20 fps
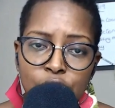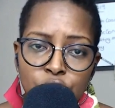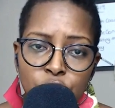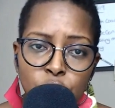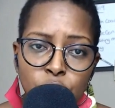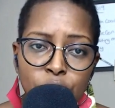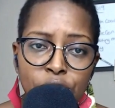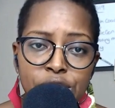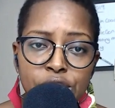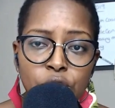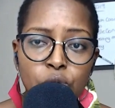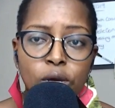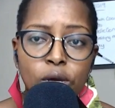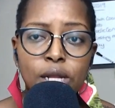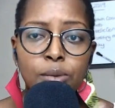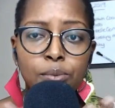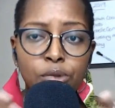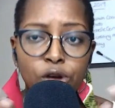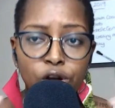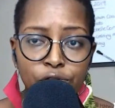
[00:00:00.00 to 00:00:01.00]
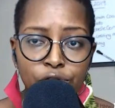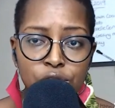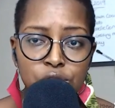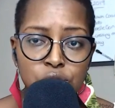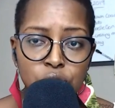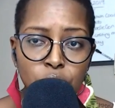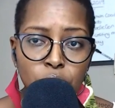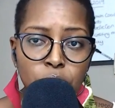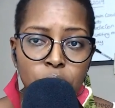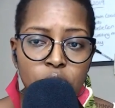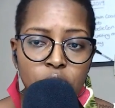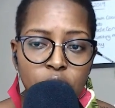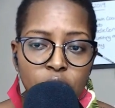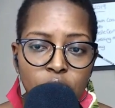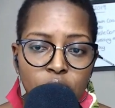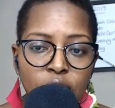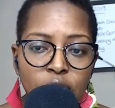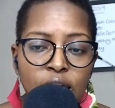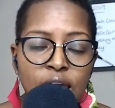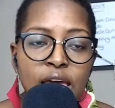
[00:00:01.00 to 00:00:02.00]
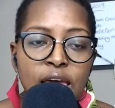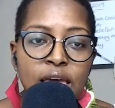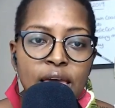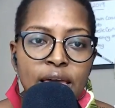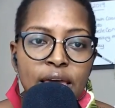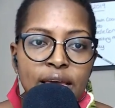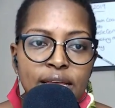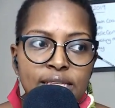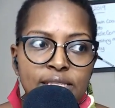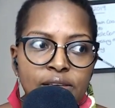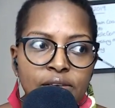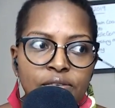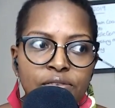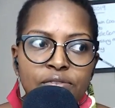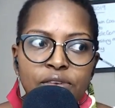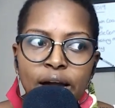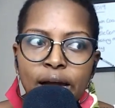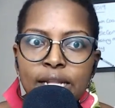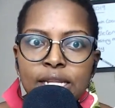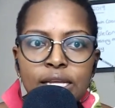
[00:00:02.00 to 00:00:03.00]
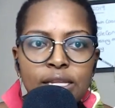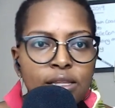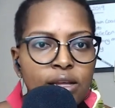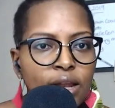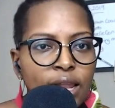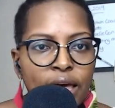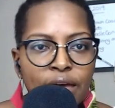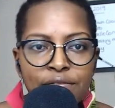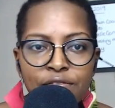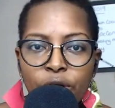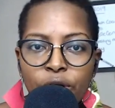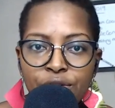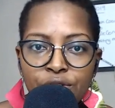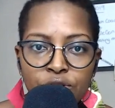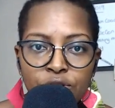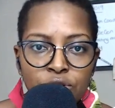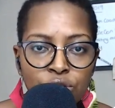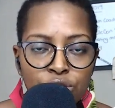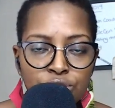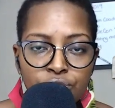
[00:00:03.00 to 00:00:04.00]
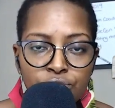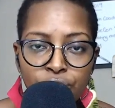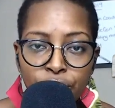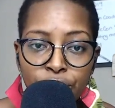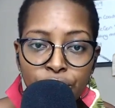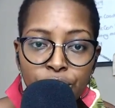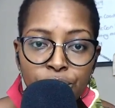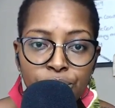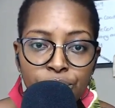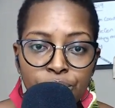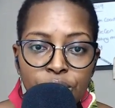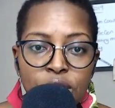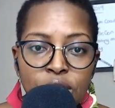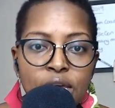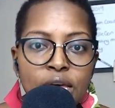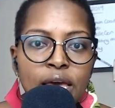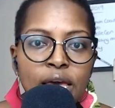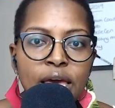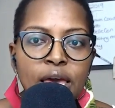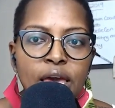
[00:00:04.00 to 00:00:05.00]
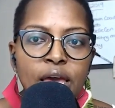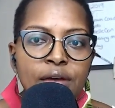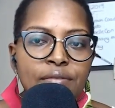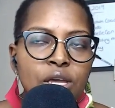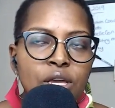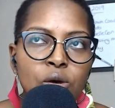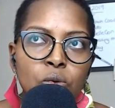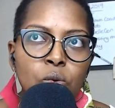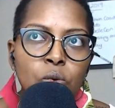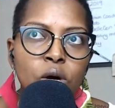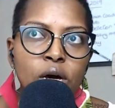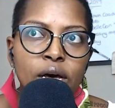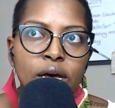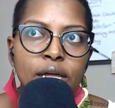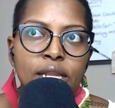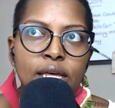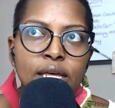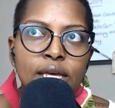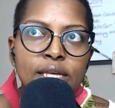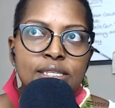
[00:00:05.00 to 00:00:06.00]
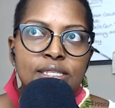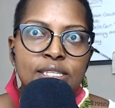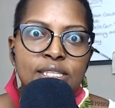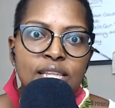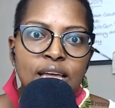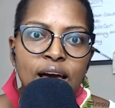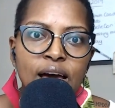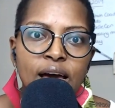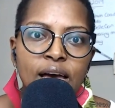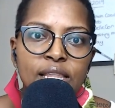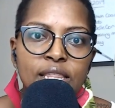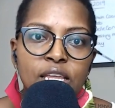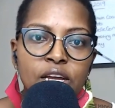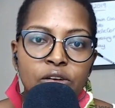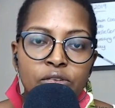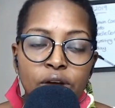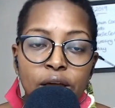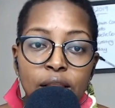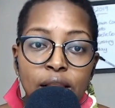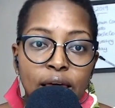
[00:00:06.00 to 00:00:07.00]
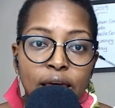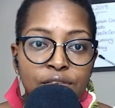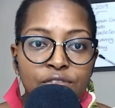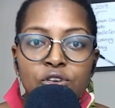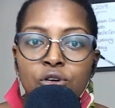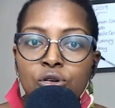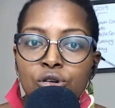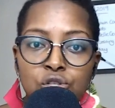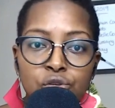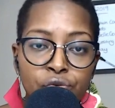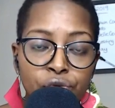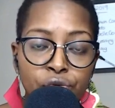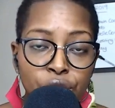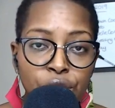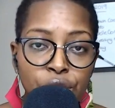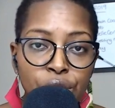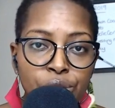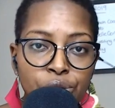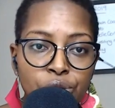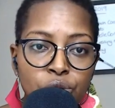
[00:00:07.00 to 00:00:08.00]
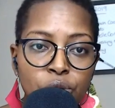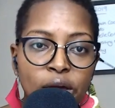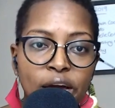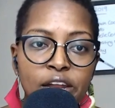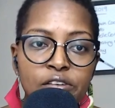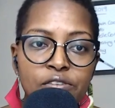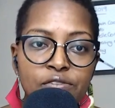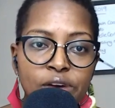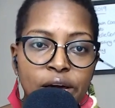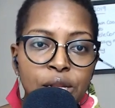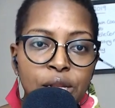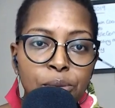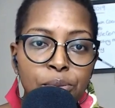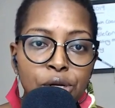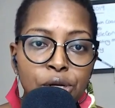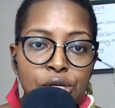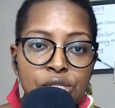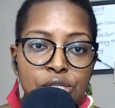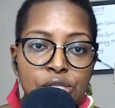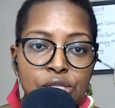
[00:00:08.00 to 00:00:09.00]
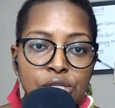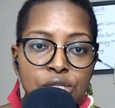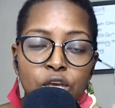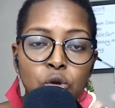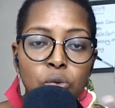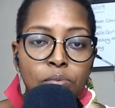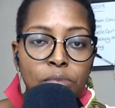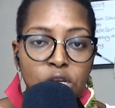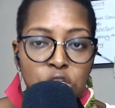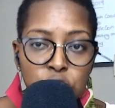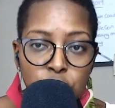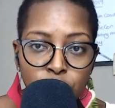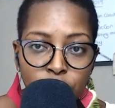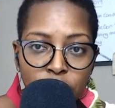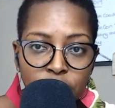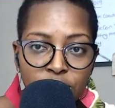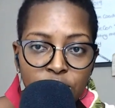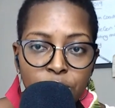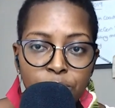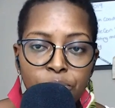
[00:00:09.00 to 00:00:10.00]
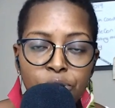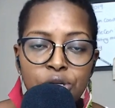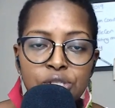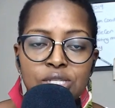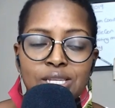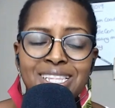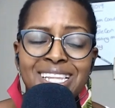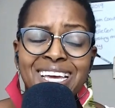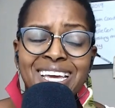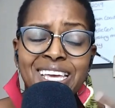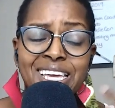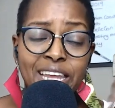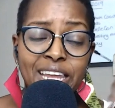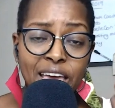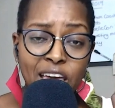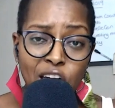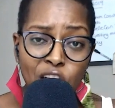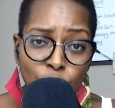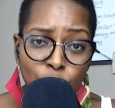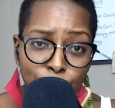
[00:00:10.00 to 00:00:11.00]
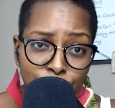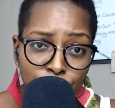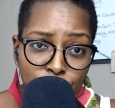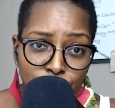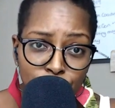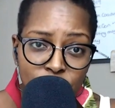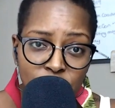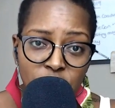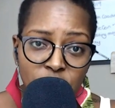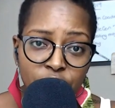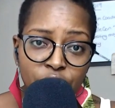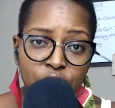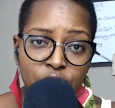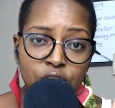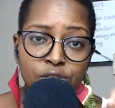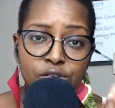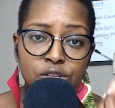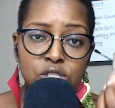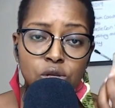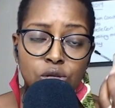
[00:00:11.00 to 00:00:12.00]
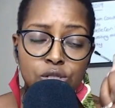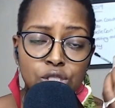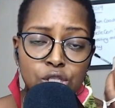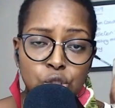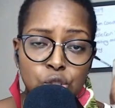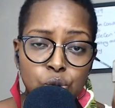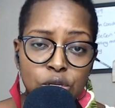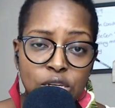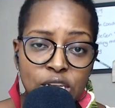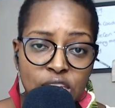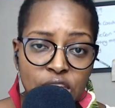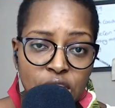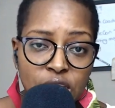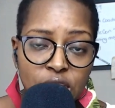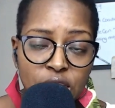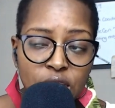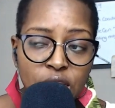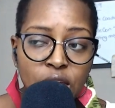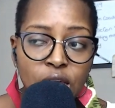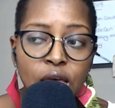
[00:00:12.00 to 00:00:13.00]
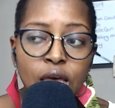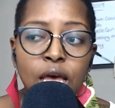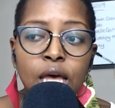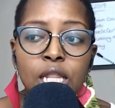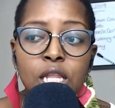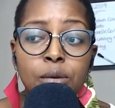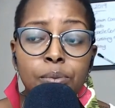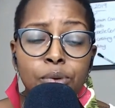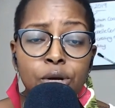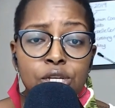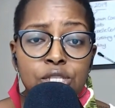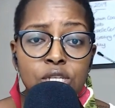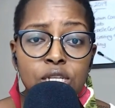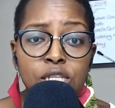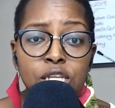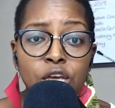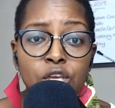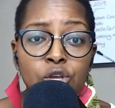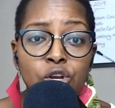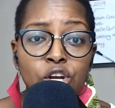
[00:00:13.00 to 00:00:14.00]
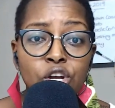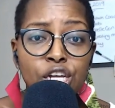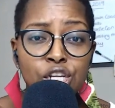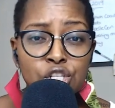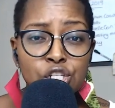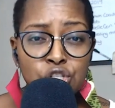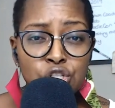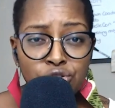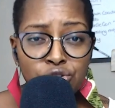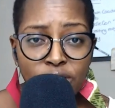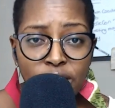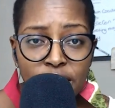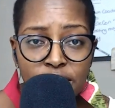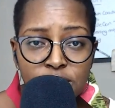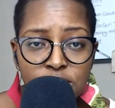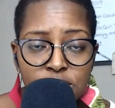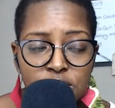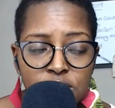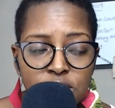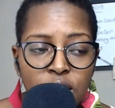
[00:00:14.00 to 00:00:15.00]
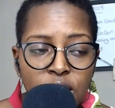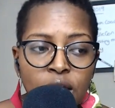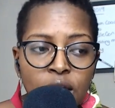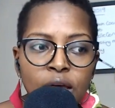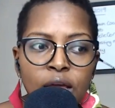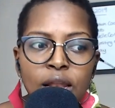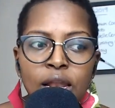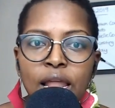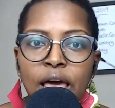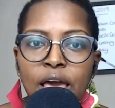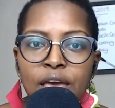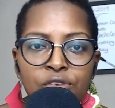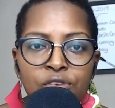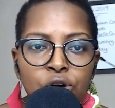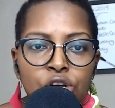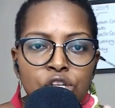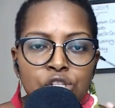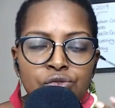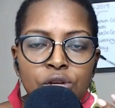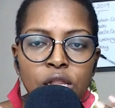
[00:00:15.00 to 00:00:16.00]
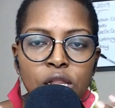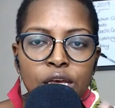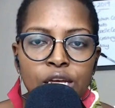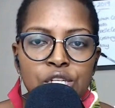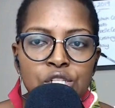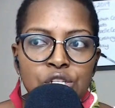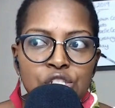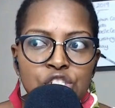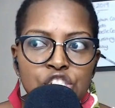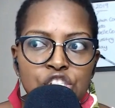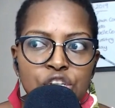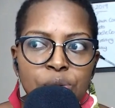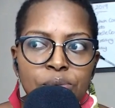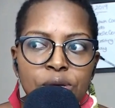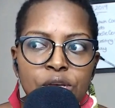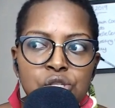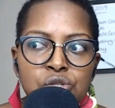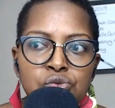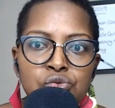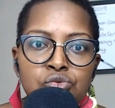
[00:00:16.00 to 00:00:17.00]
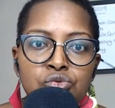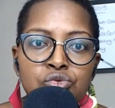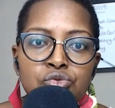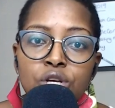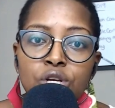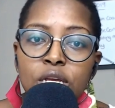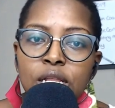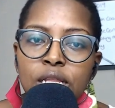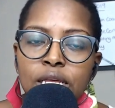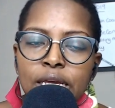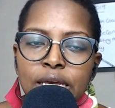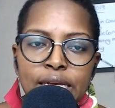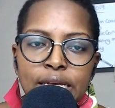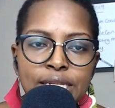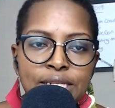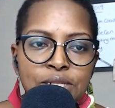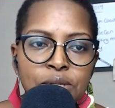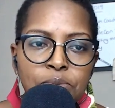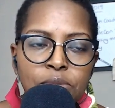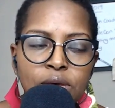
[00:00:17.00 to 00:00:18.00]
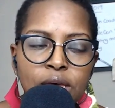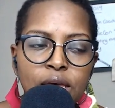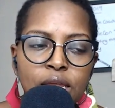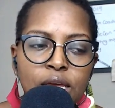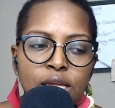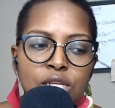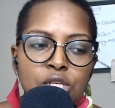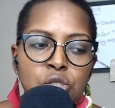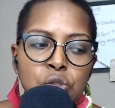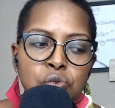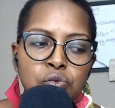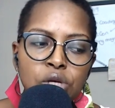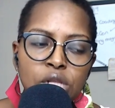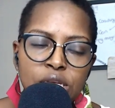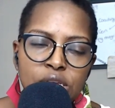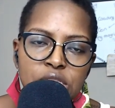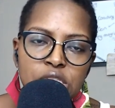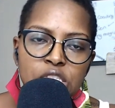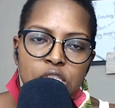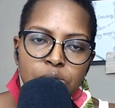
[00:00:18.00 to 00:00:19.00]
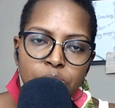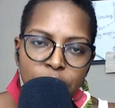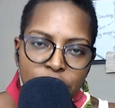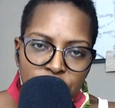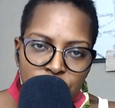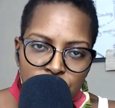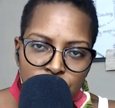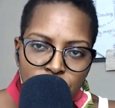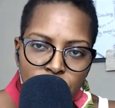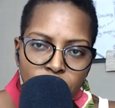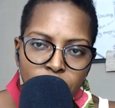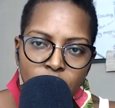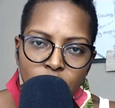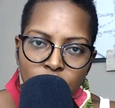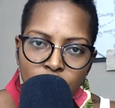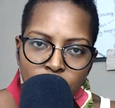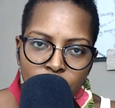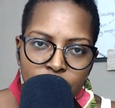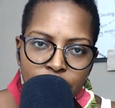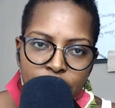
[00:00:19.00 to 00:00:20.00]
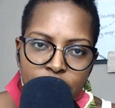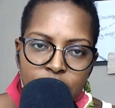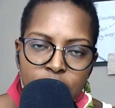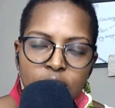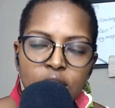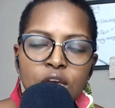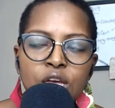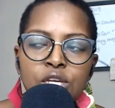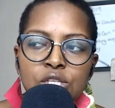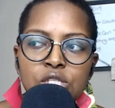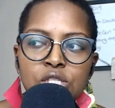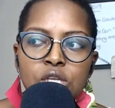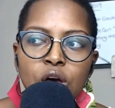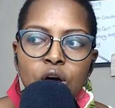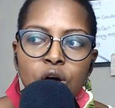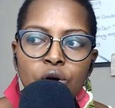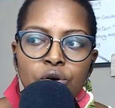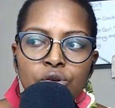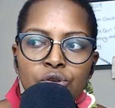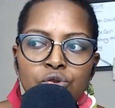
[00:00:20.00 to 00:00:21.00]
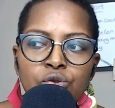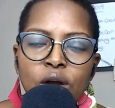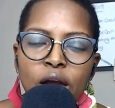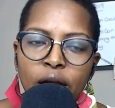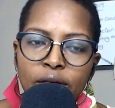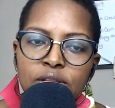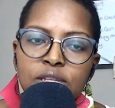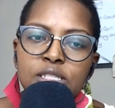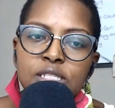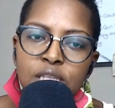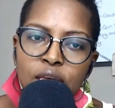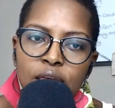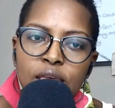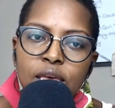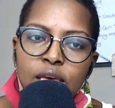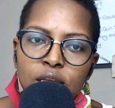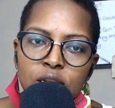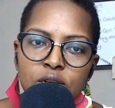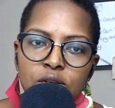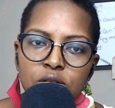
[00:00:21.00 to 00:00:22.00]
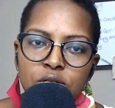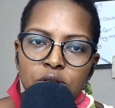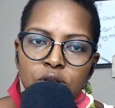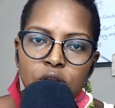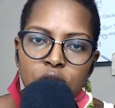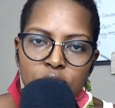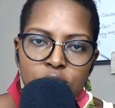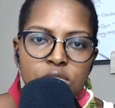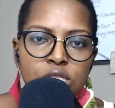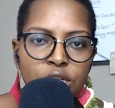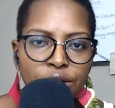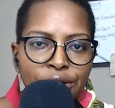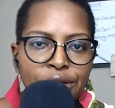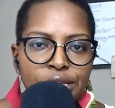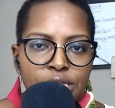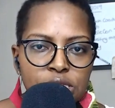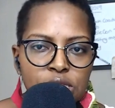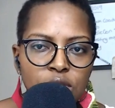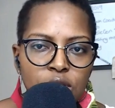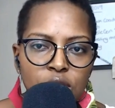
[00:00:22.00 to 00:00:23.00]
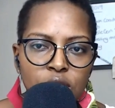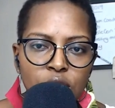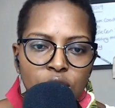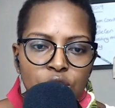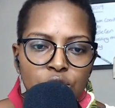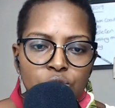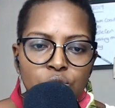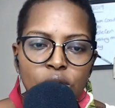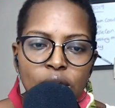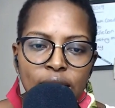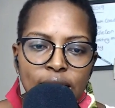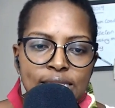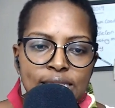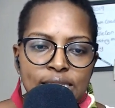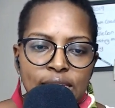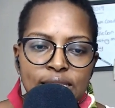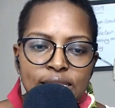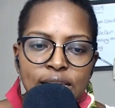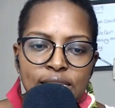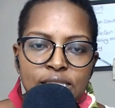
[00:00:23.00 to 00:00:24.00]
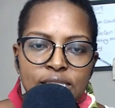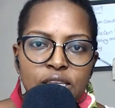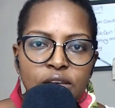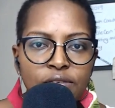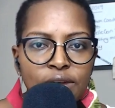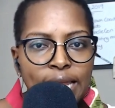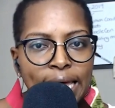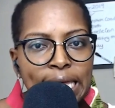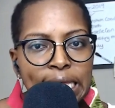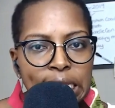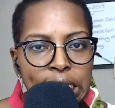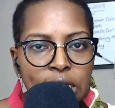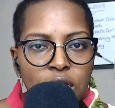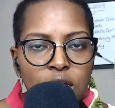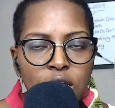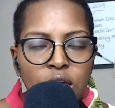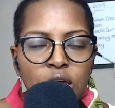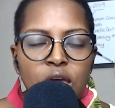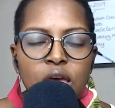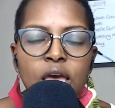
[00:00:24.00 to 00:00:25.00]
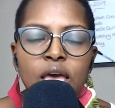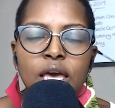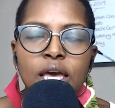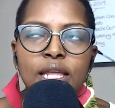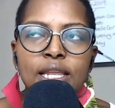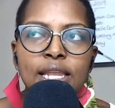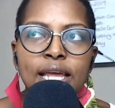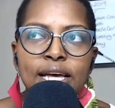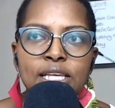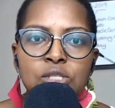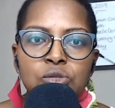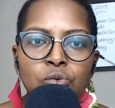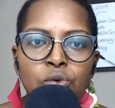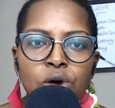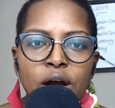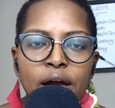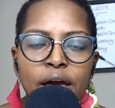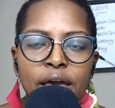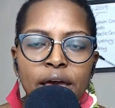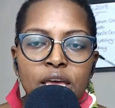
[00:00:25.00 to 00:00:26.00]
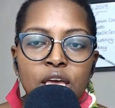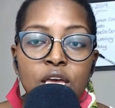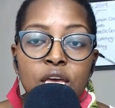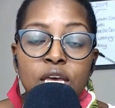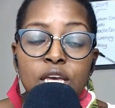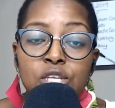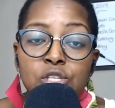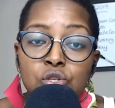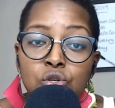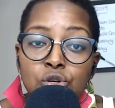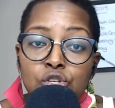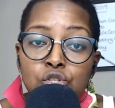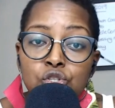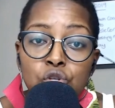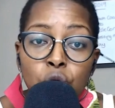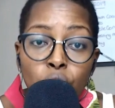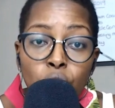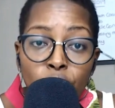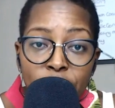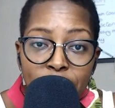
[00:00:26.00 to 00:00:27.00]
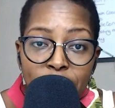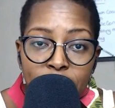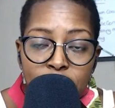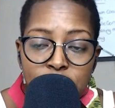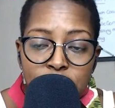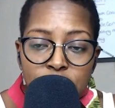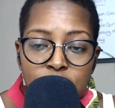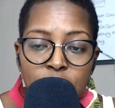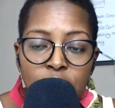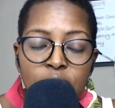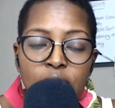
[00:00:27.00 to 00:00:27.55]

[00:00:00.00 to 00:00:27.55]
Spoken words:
the quiz and you get a perfect score, it's finding the life right coach for you. Everyone is not the right life coach for you. You got to find the person that you mesh with, the person that can help you deliver the results that you need, the person that you're going to trust. Life coach relationship, it's really intimate and it's really special bond. So you have to take it, you know, seriously, and you can't take that stuff lightly. And that's why it's your choice